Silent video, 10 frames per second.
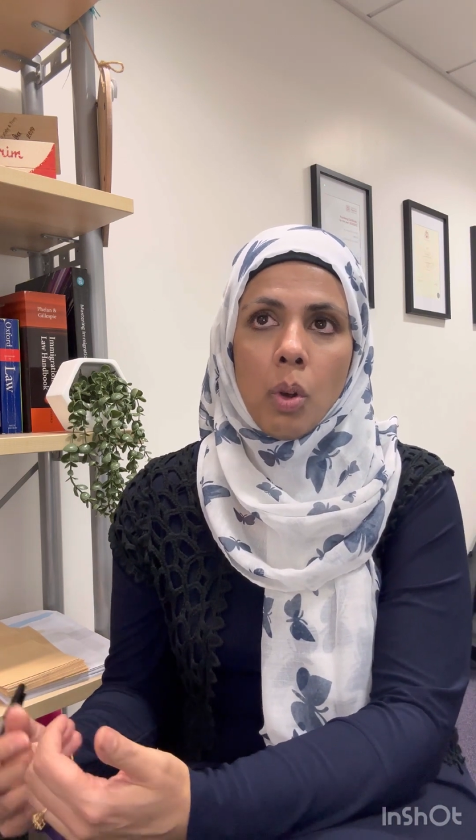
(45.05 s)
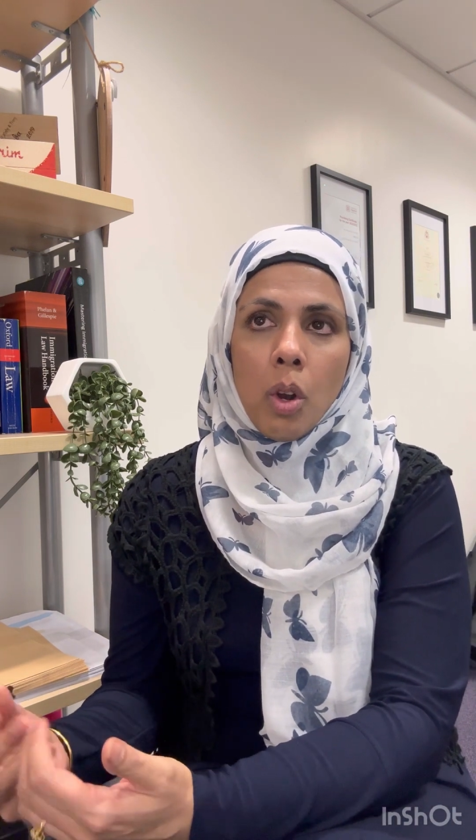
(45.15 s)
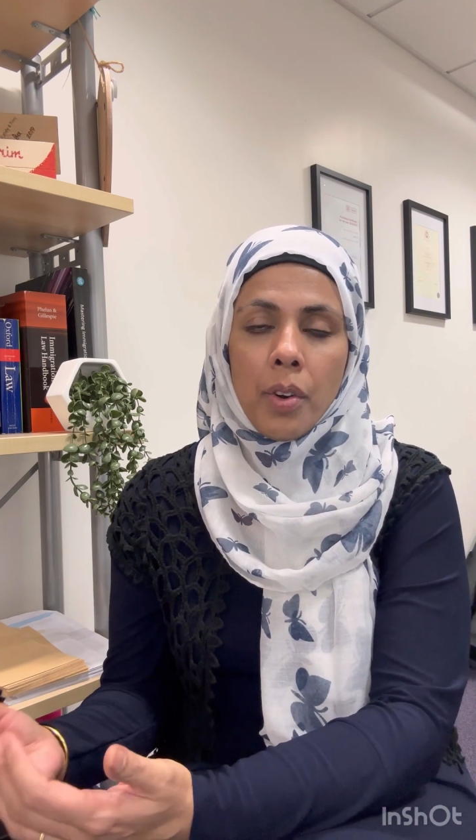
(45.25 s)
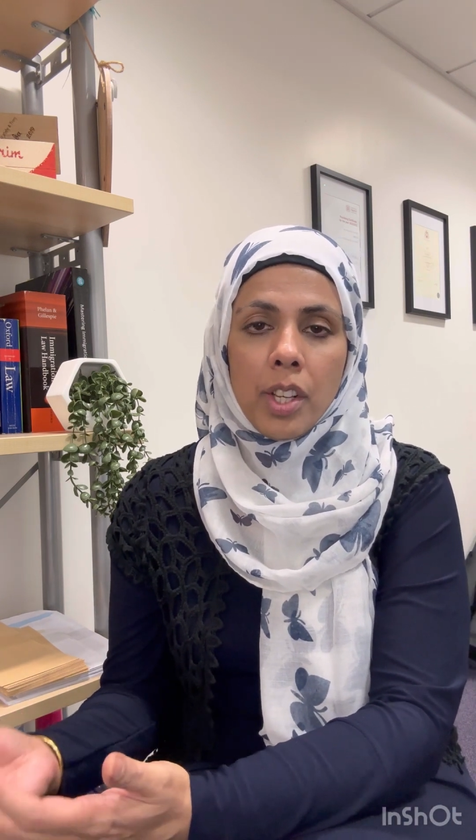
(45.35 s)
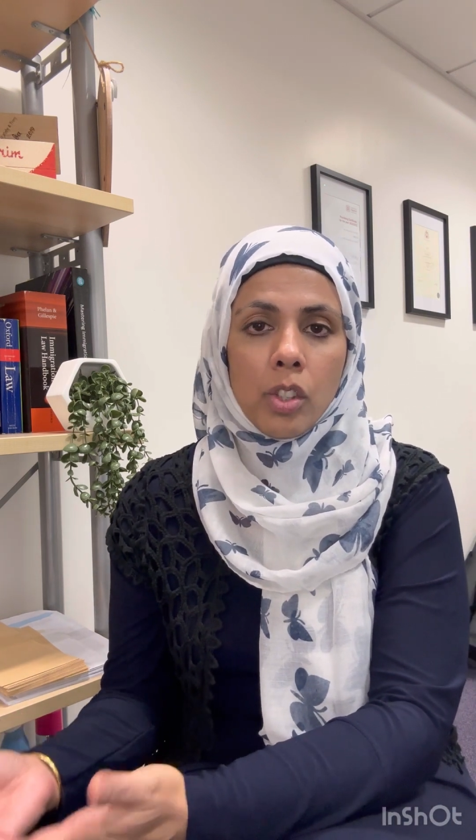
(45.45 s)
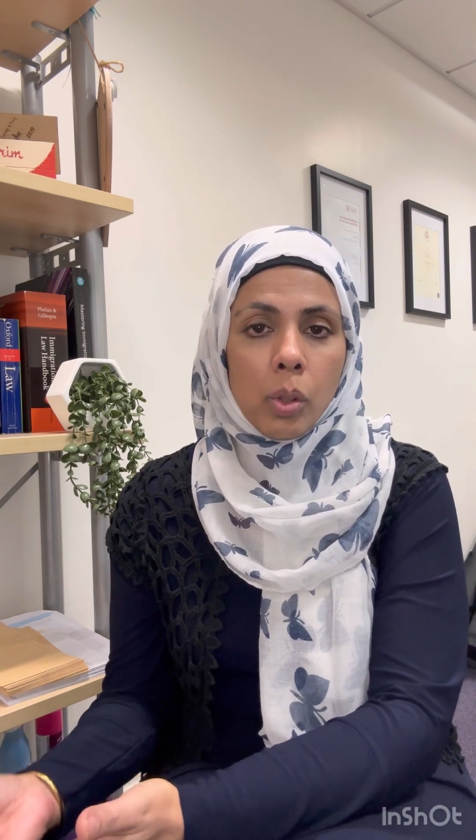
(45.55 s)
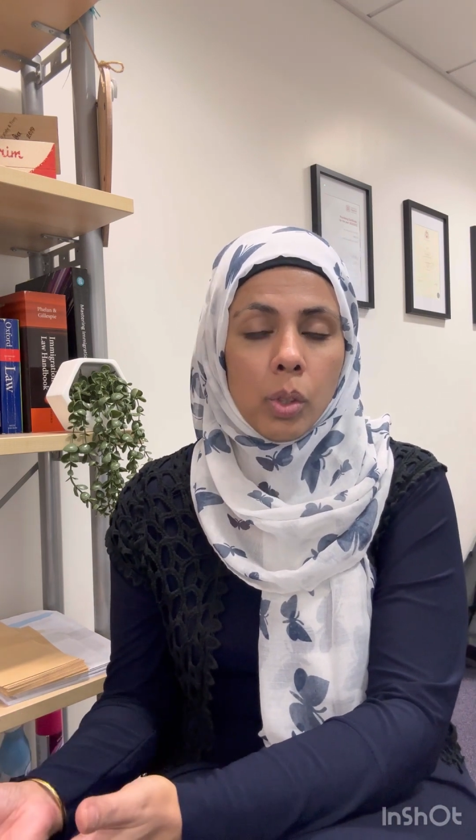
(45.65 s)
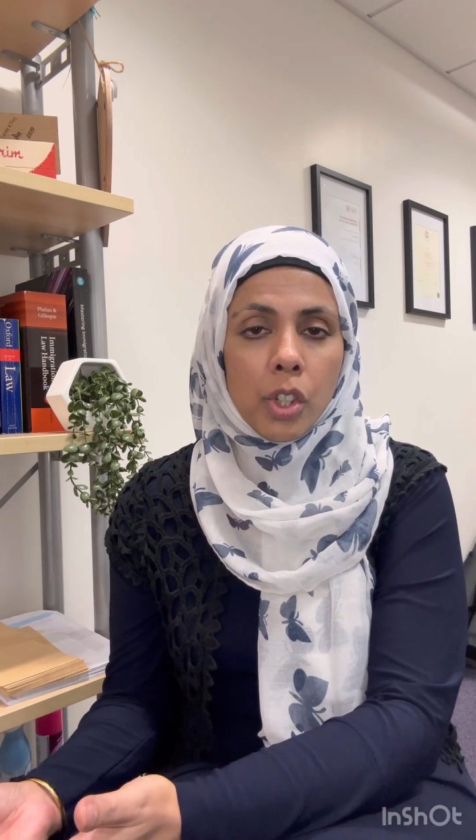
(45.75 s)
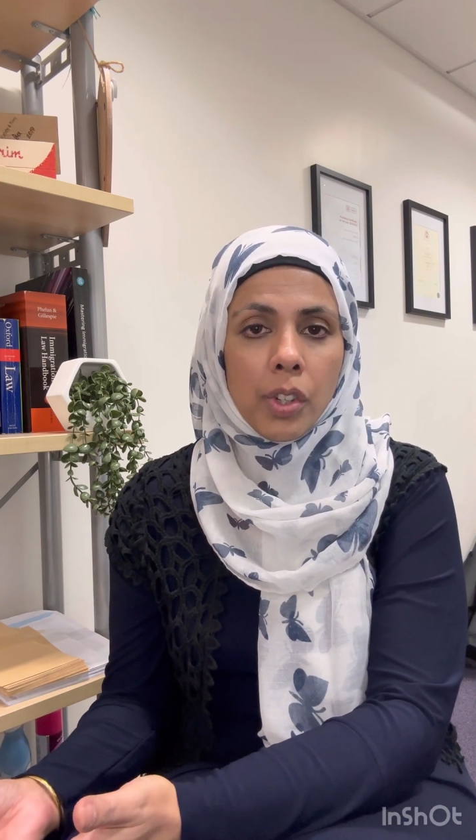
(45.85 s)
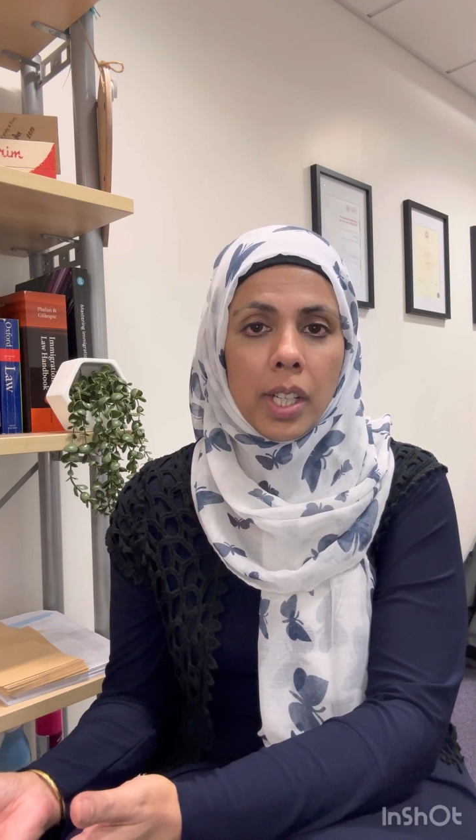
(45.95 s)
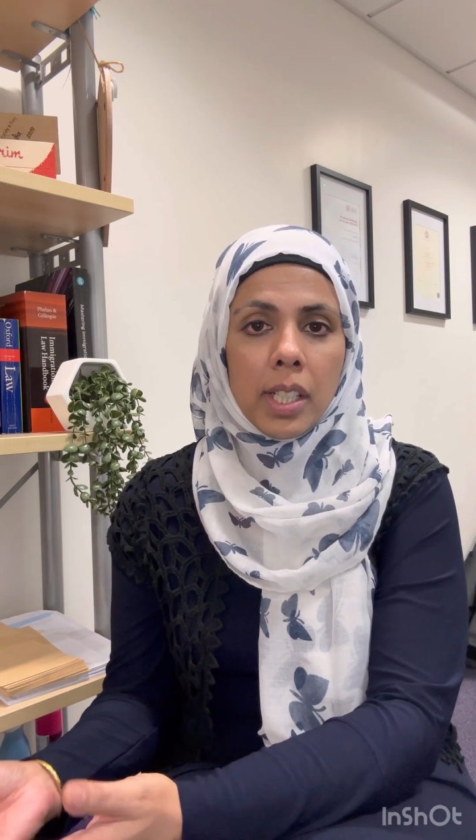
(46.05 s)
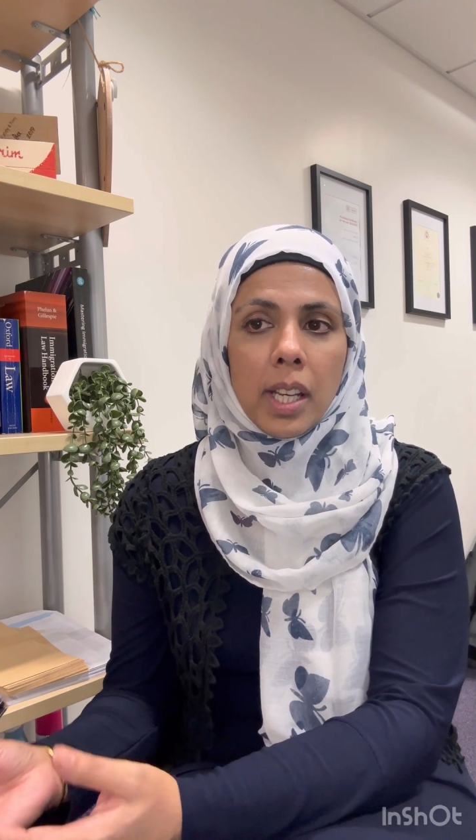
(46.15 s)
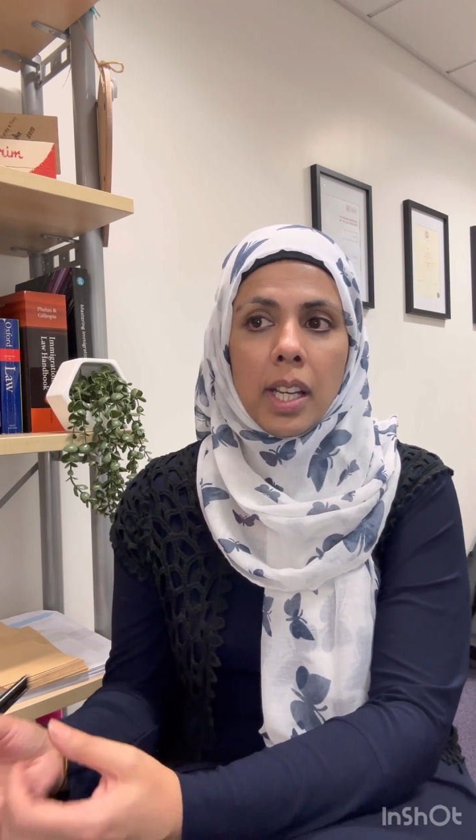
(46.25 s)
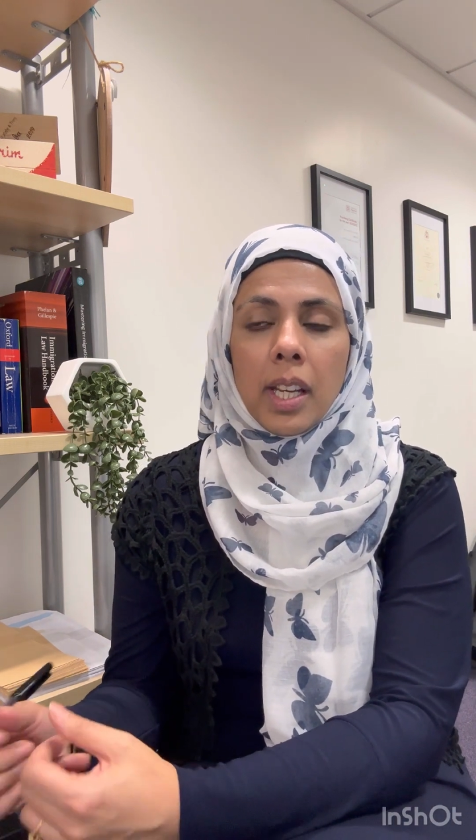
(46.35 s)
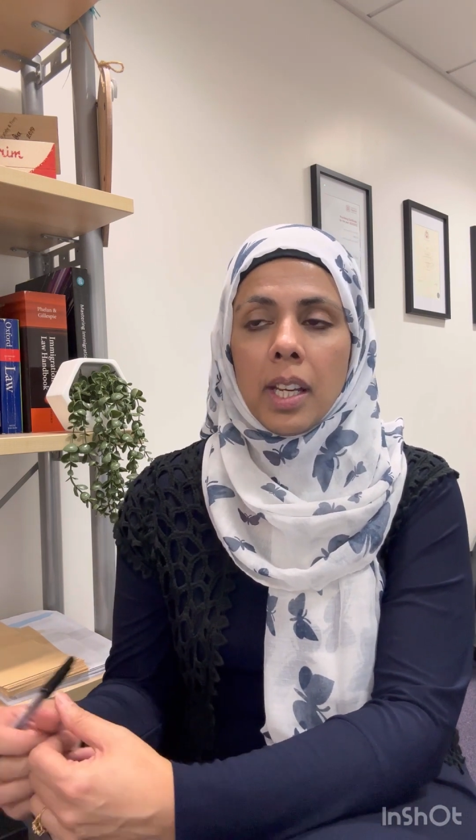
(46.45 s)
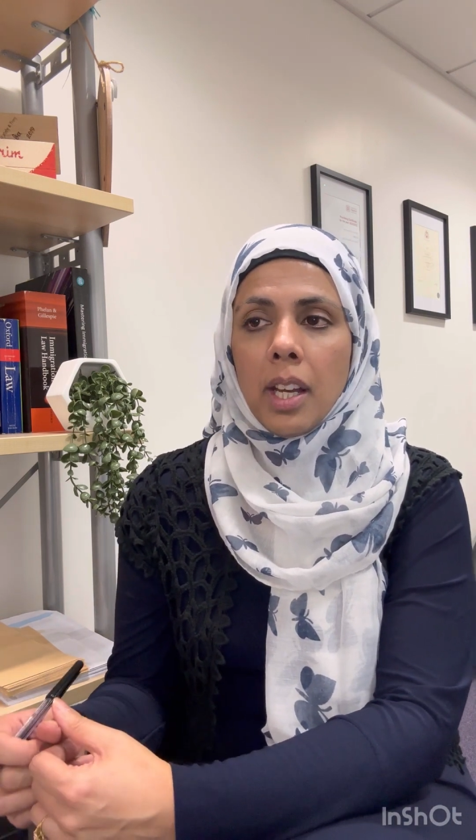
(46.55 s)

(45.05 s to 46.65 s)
are a sole trader